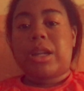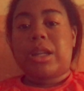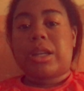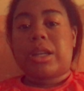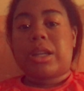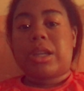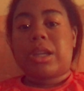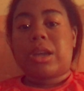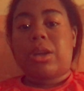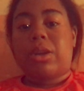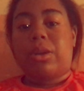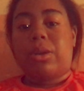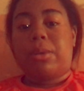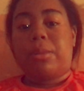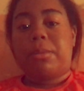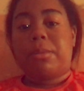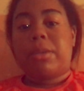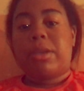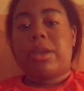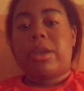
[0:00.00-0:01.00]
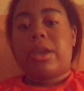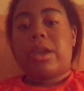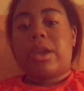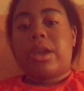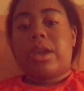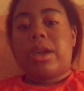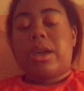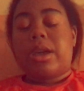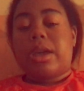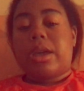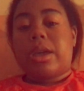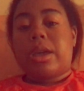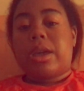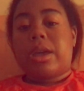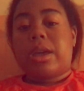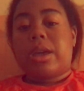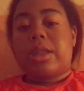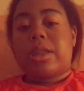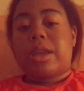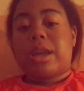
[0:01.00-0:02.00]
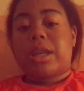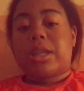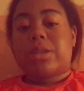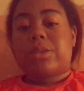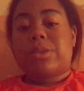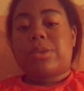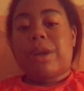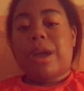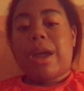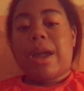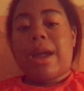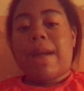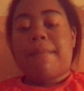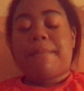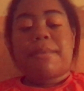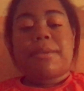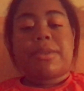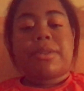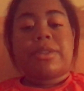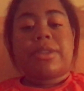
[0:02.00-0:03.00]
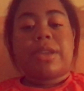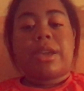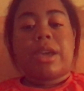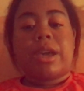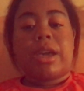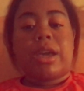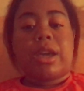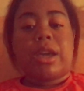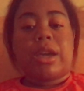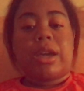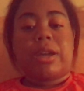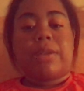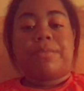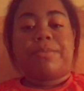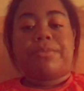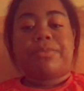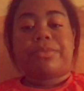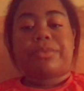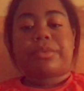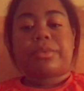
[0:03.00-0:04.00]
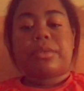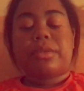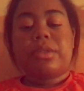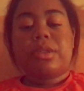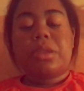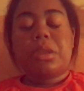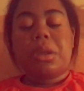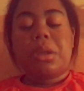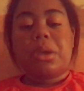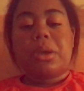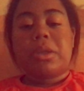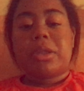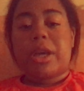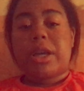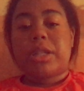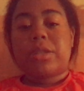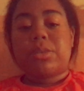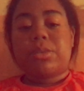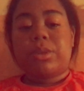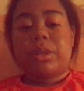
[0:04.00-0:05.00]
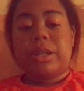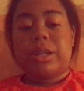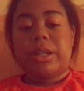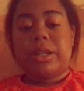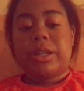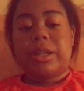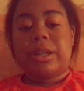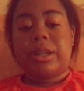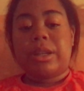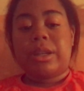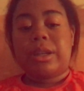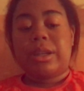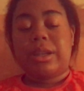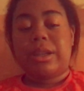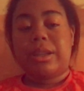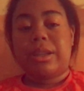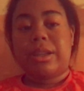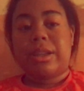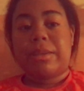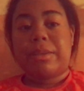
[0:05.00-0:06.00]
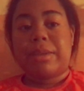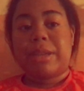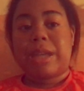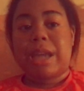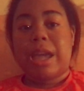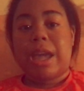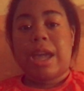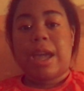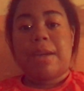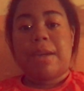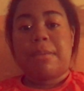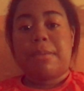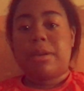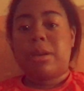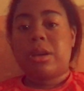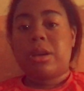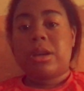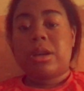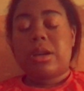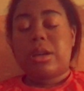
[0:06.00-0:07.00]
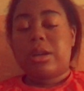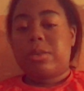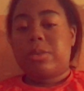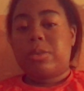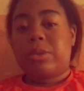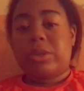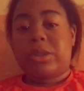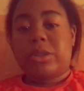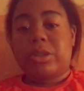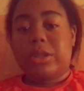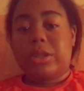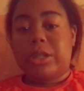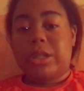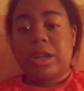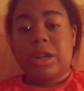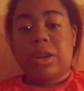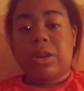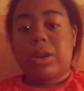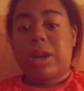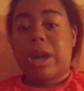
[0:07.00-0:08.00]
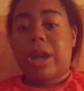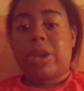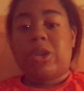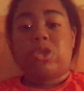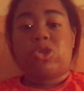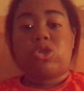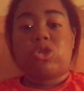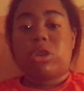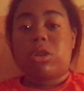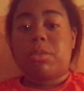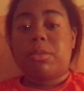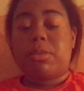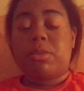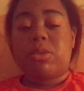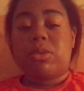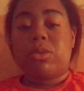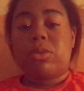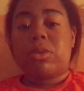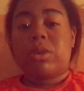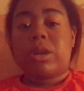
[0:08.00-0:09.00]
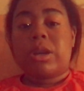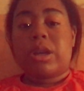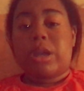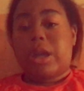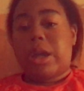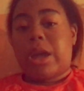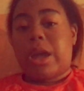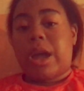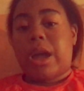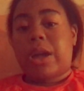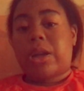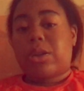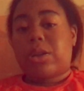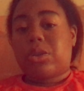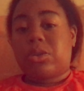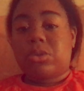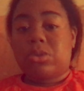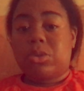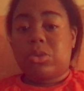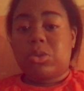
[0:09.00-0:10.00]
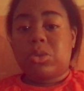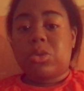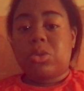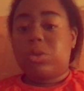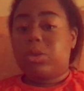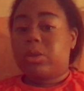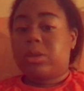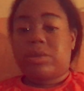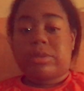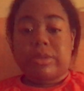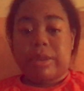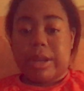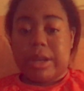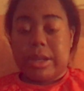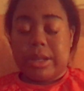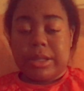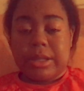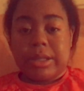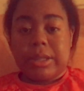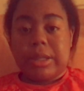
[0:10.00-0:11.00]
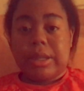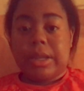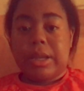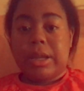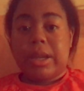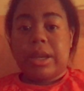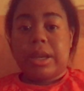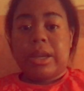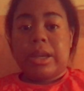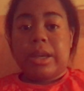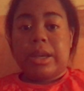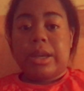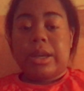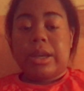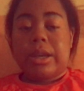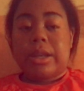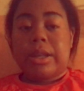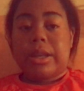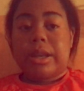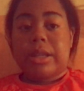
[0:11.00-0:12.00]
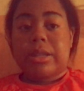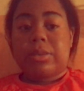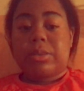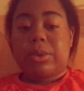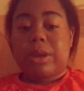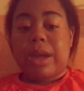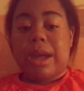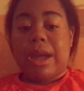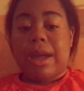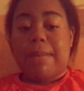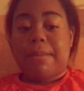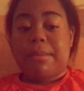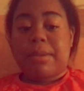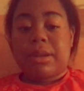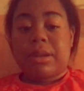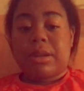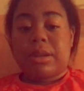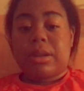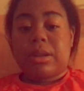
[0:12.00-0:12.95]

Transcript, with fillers: to kill him, and that's what happened. And that's when he came, went to jail, got in trouble, at cuckoo and crazy, and that's what happened